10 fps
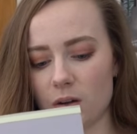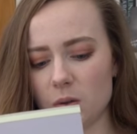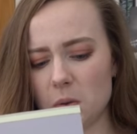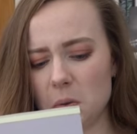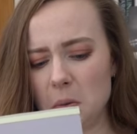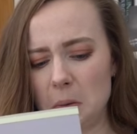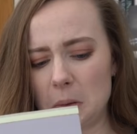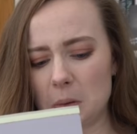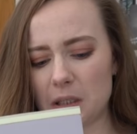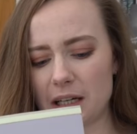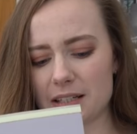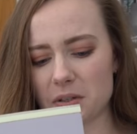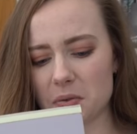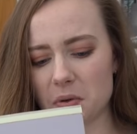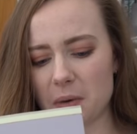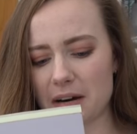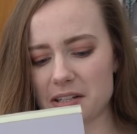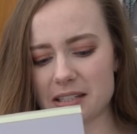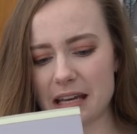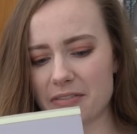oh, I don't know where
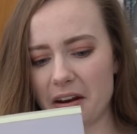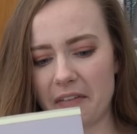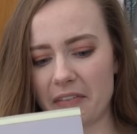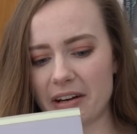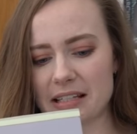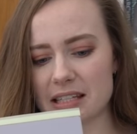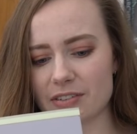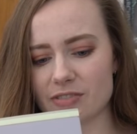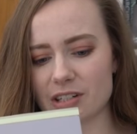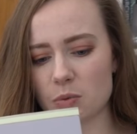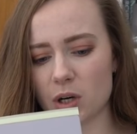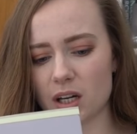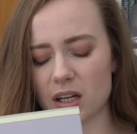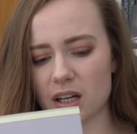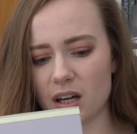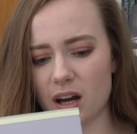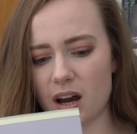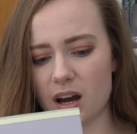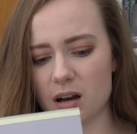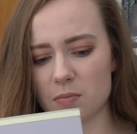a safe area is. There isn't really one.
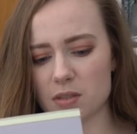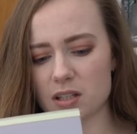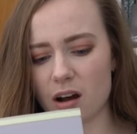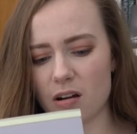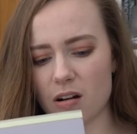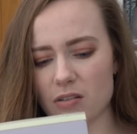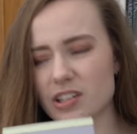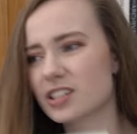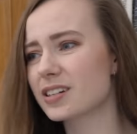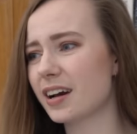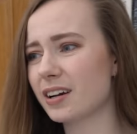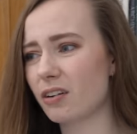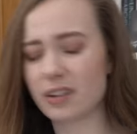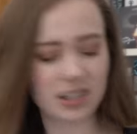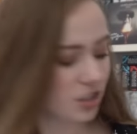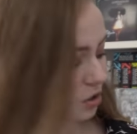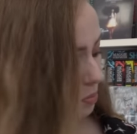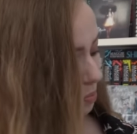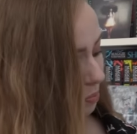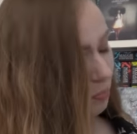Dark orange, light
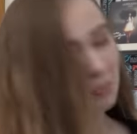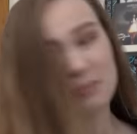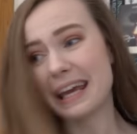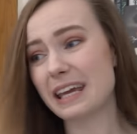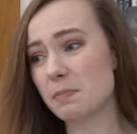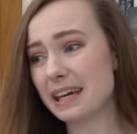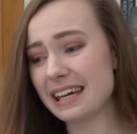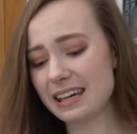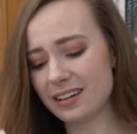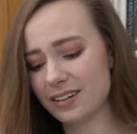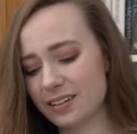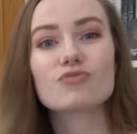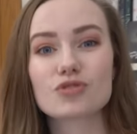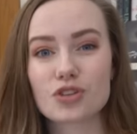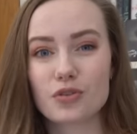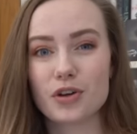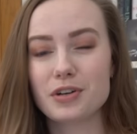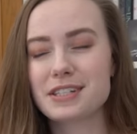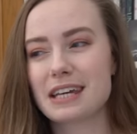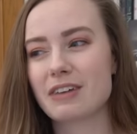orange, maybe? So the
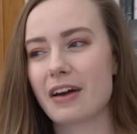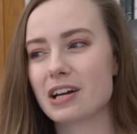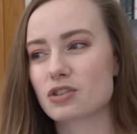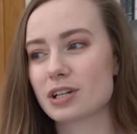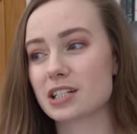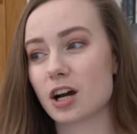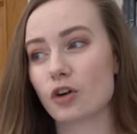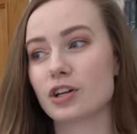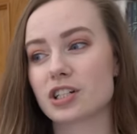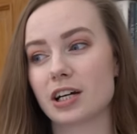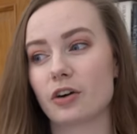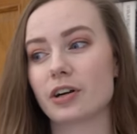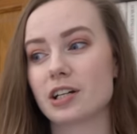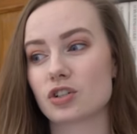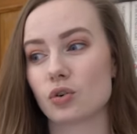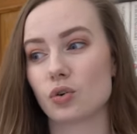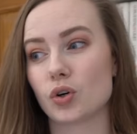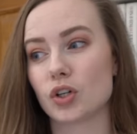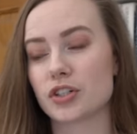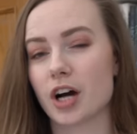only safe area is really a dark orange,
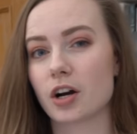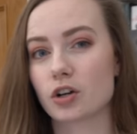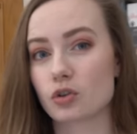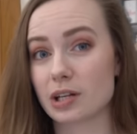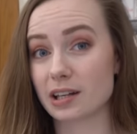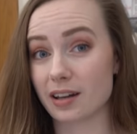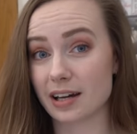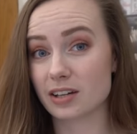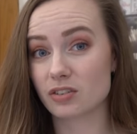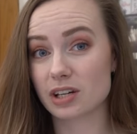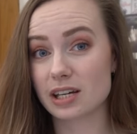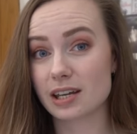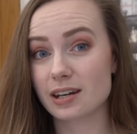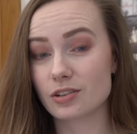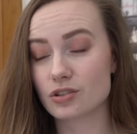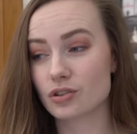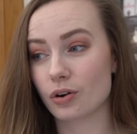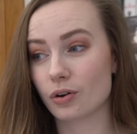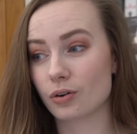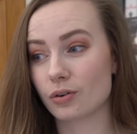or dark green, light green.
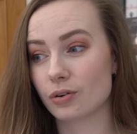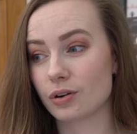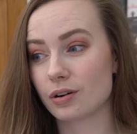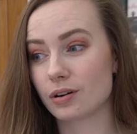So